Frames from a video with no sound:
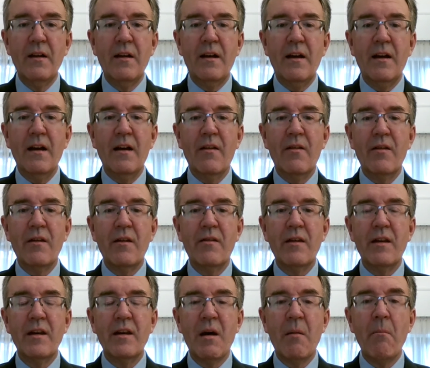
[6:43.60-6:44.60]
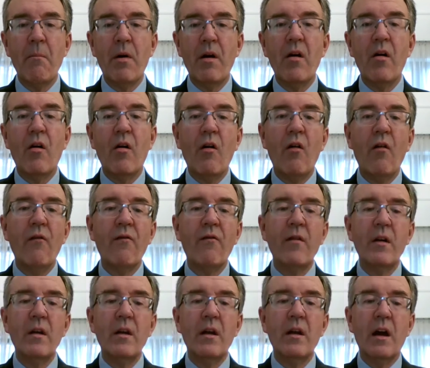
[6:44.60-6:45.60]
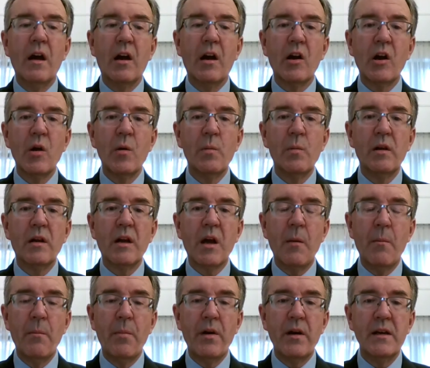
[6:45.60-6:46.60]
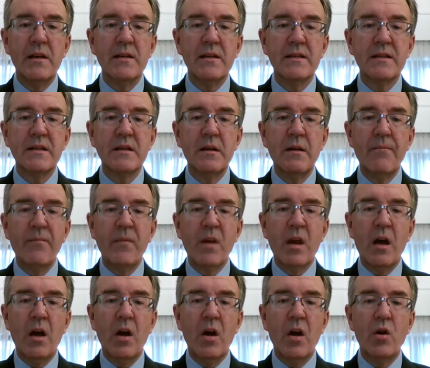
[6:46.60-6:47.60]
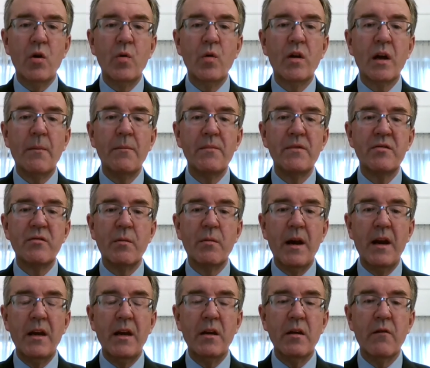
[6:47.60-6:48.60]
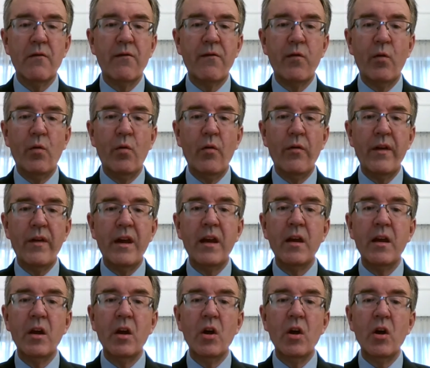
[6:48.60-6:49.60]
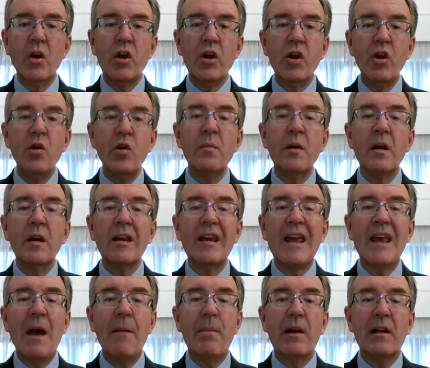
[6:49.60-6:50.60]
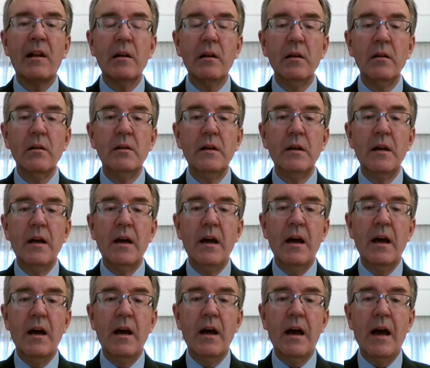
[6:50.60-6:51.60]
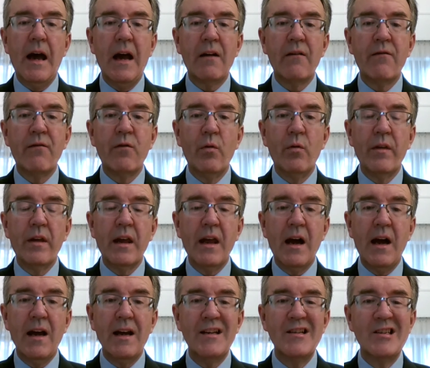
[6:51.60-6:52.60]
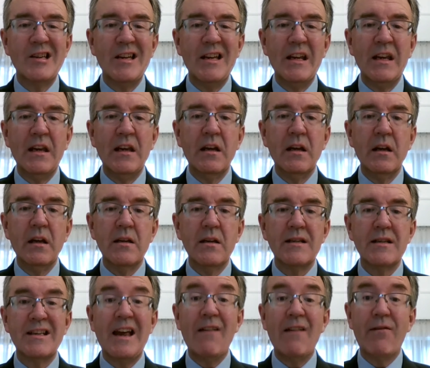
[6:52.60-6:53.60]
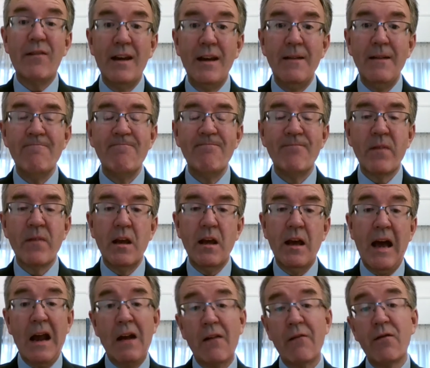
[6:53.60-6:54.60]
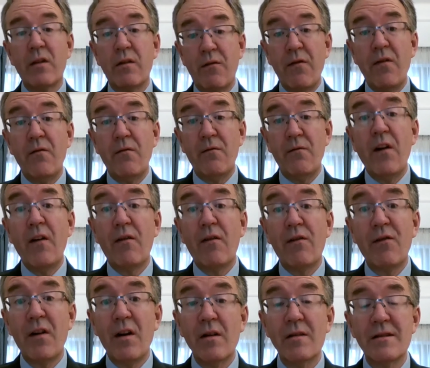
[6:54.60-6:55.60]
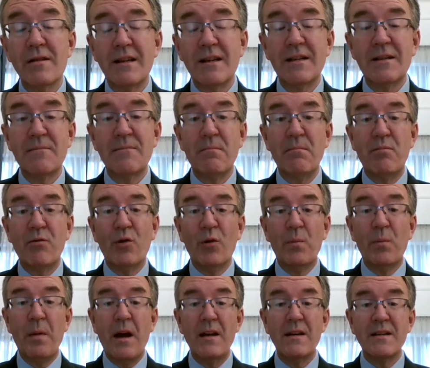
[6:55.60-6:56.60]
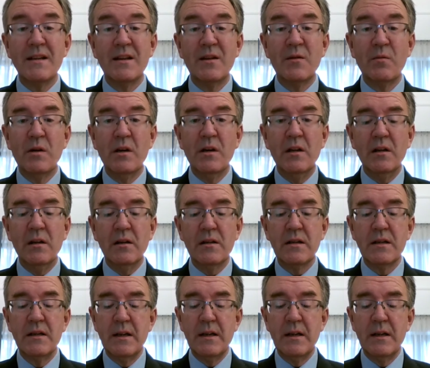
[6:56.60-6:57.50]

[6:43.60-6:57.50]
the number of global companies who come to Romania for the human capital and for the IT savvy and for the 5th fastest broadband in the world